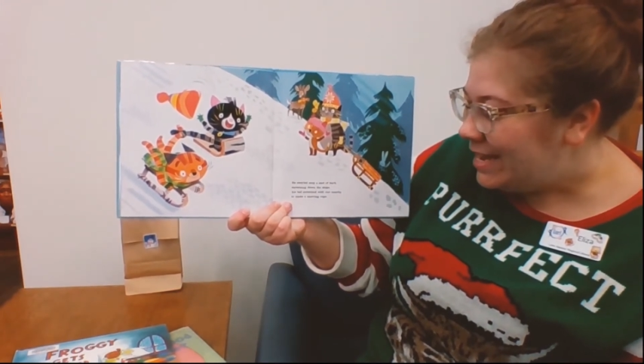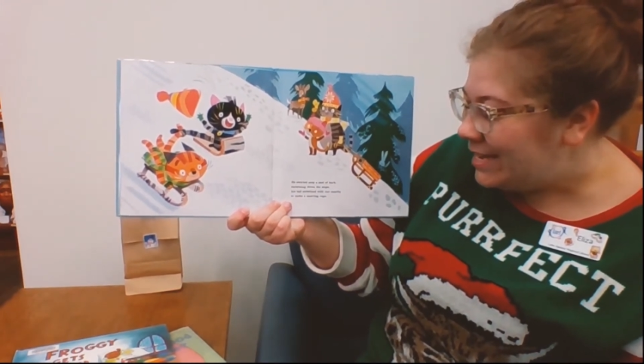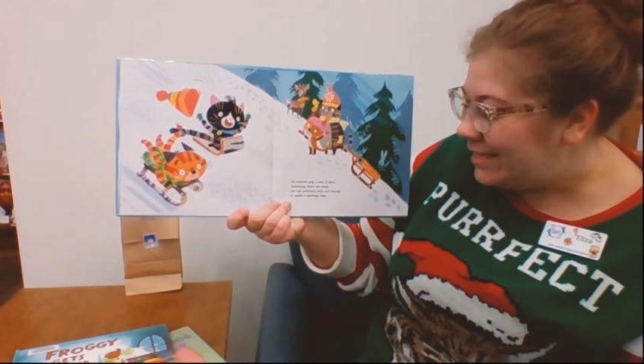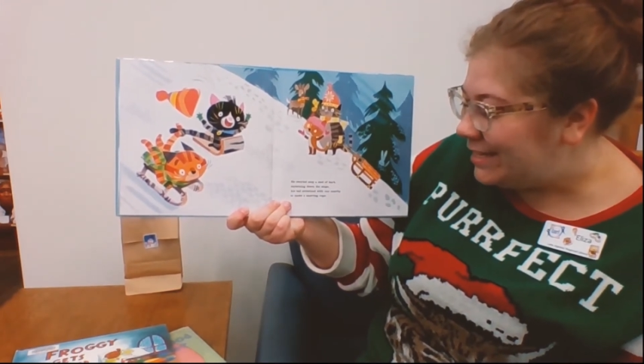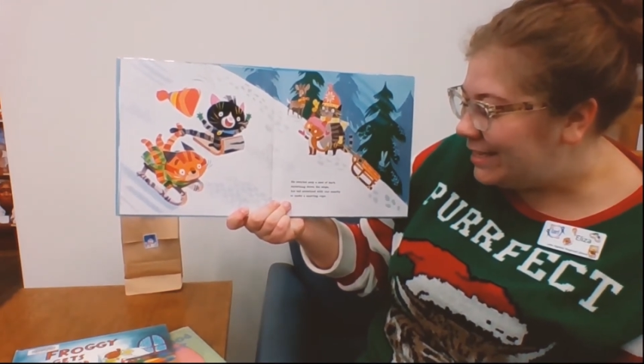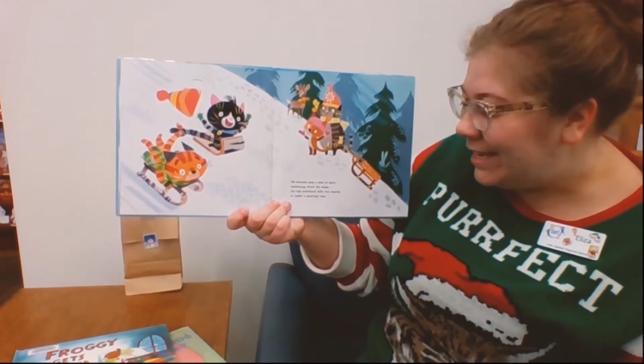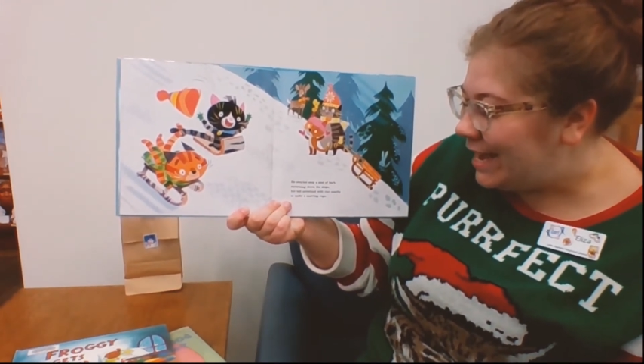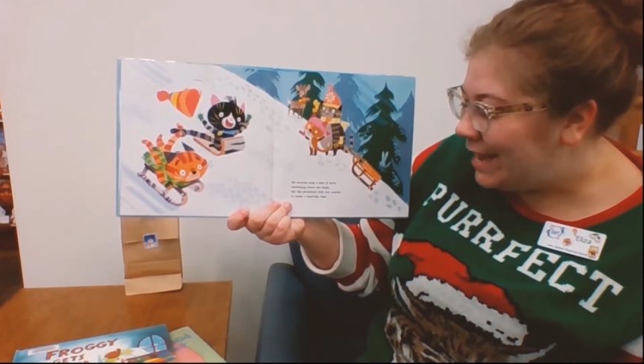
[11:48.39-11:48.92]

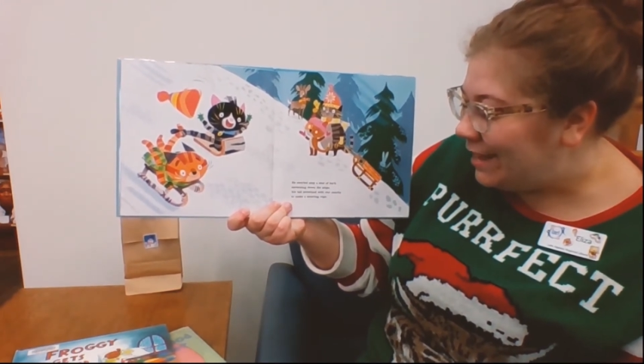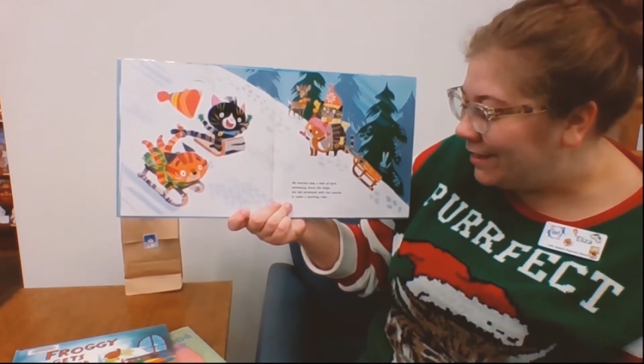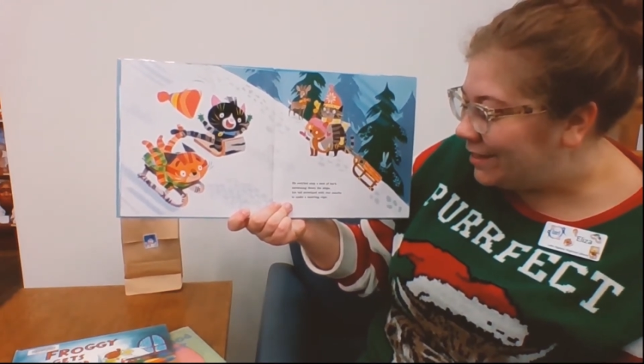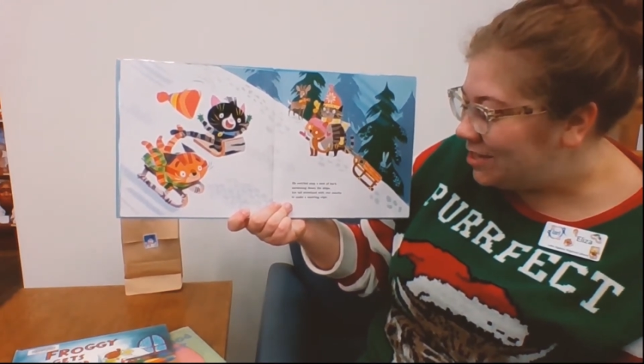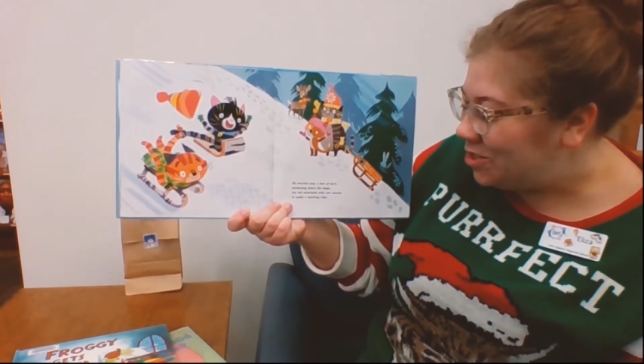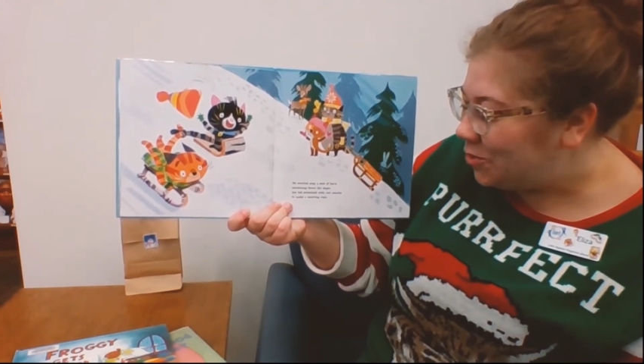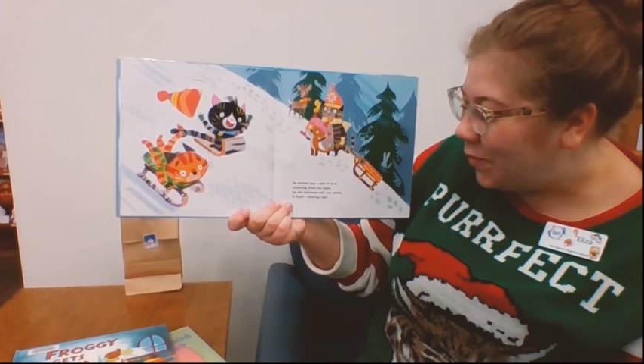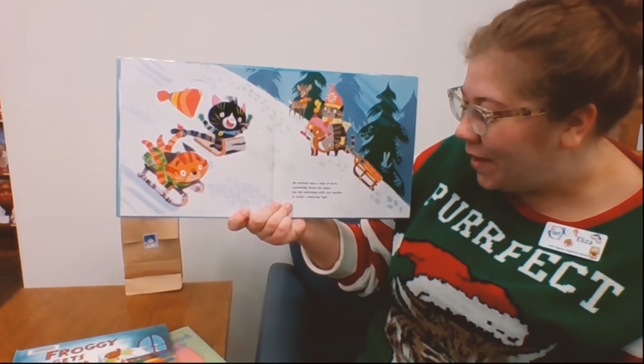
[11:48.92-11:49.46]
his tail
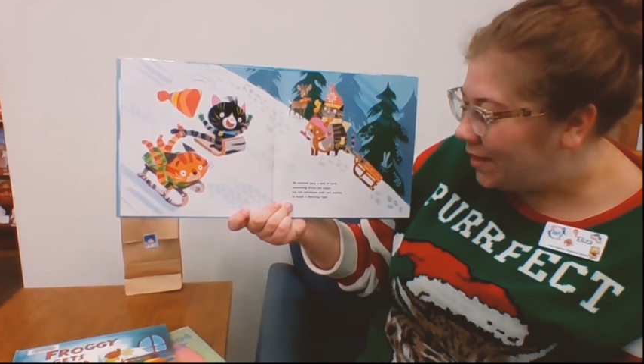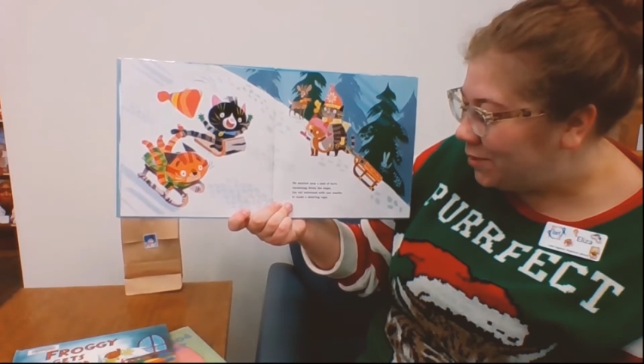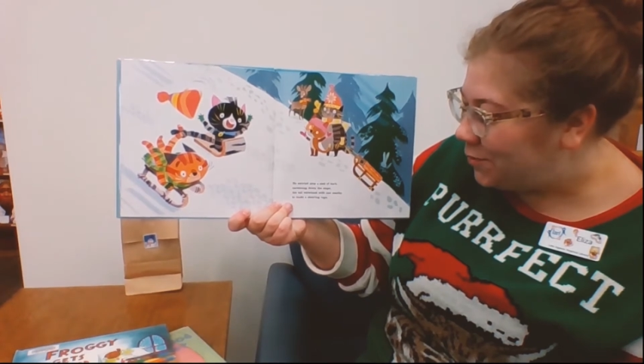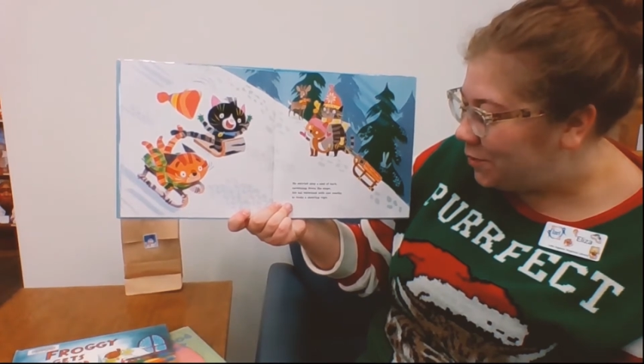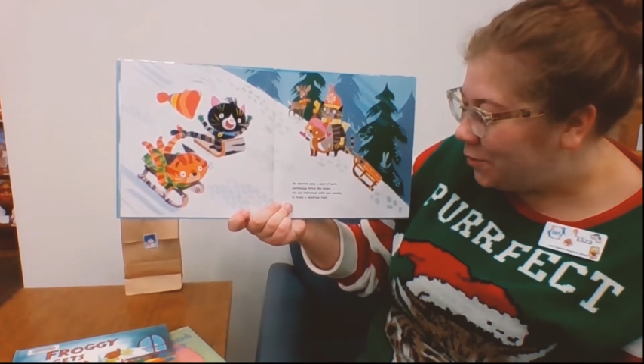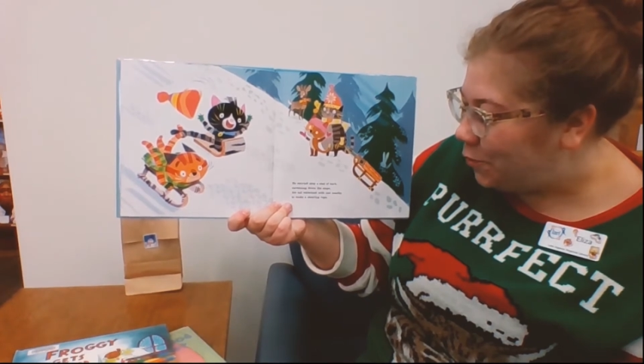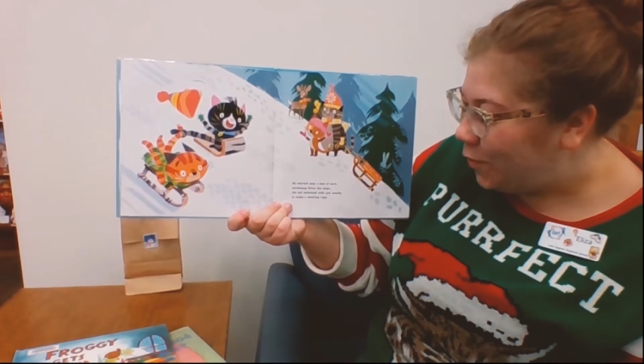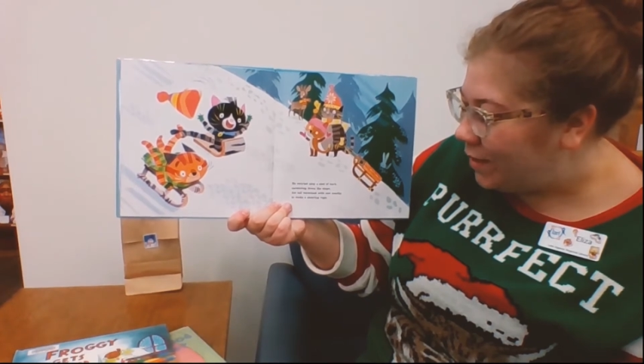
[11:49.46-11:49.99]
entwined
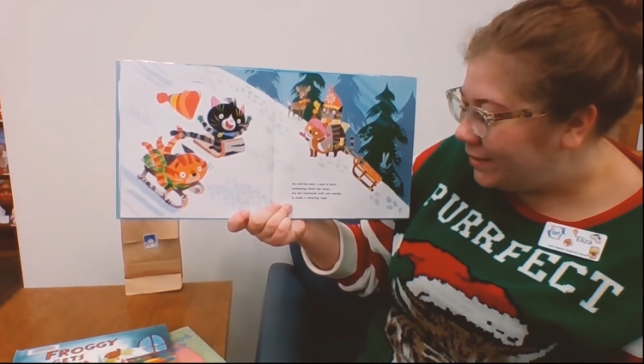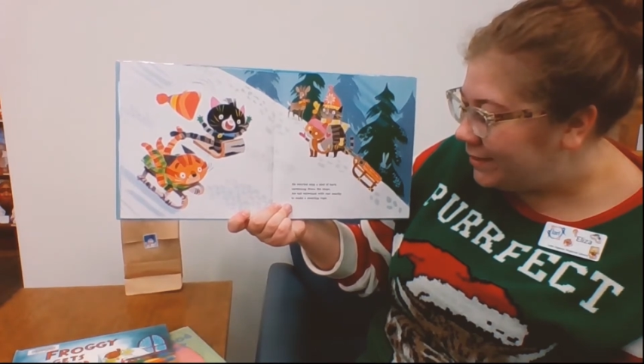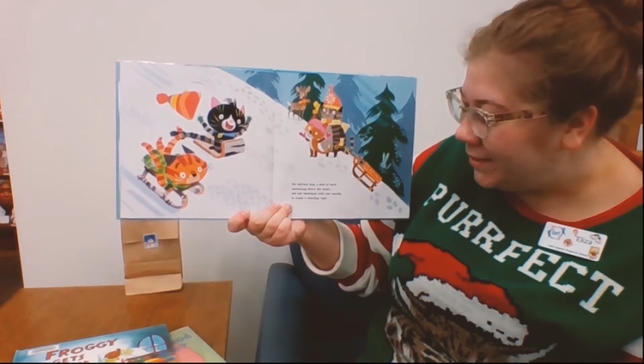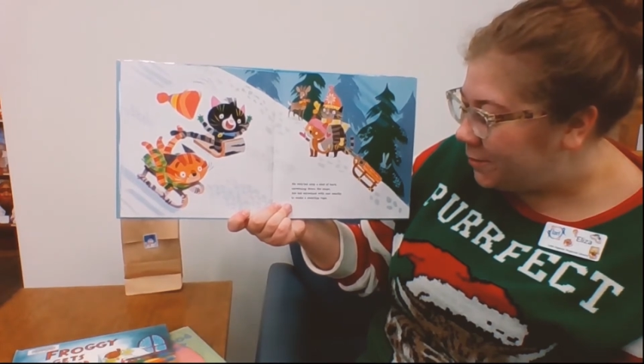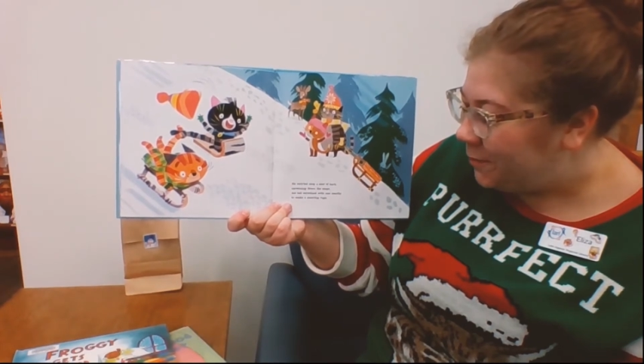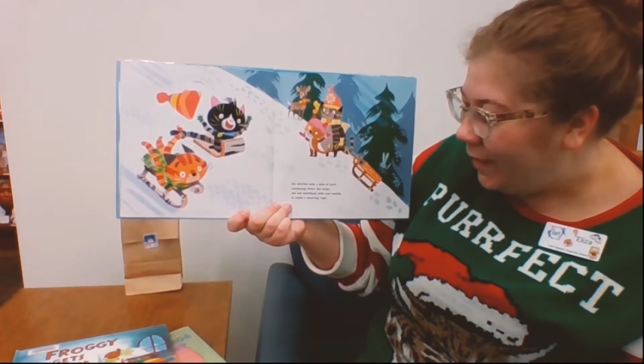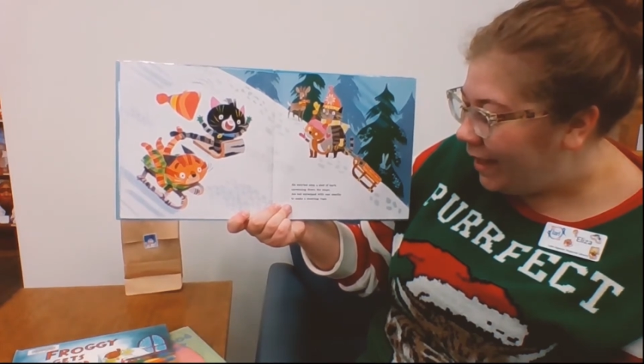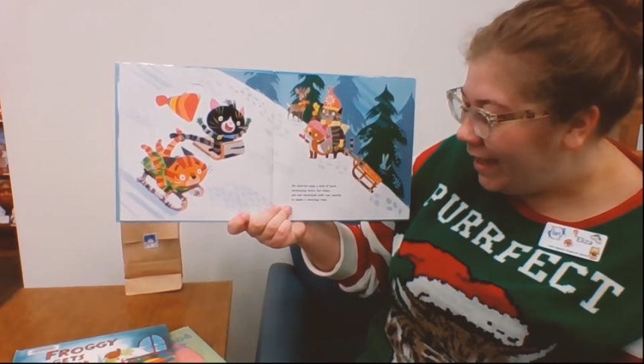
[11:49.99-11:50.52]
with one
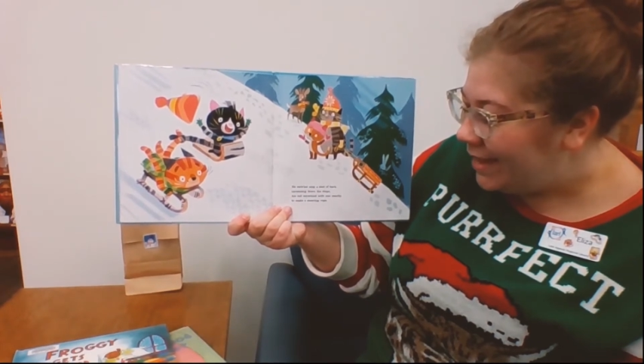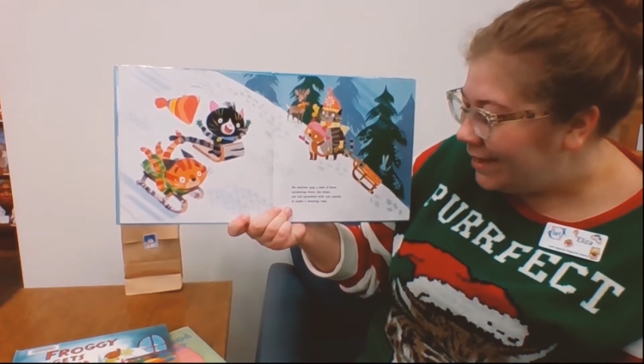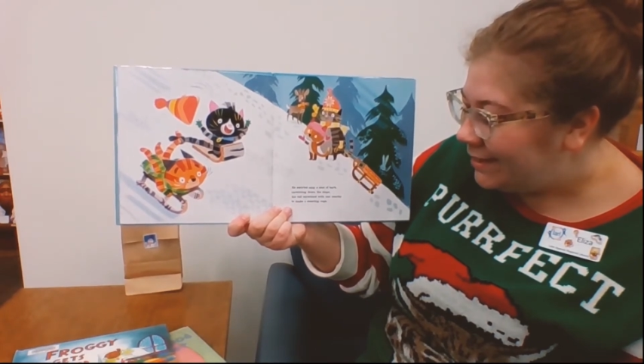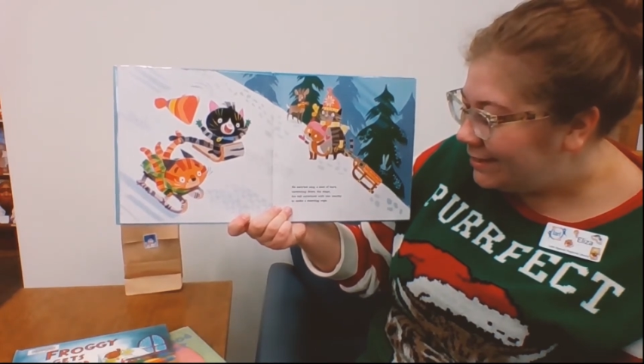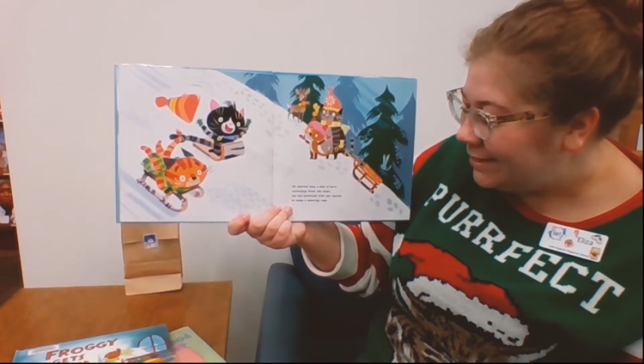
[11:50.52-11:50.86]
nearby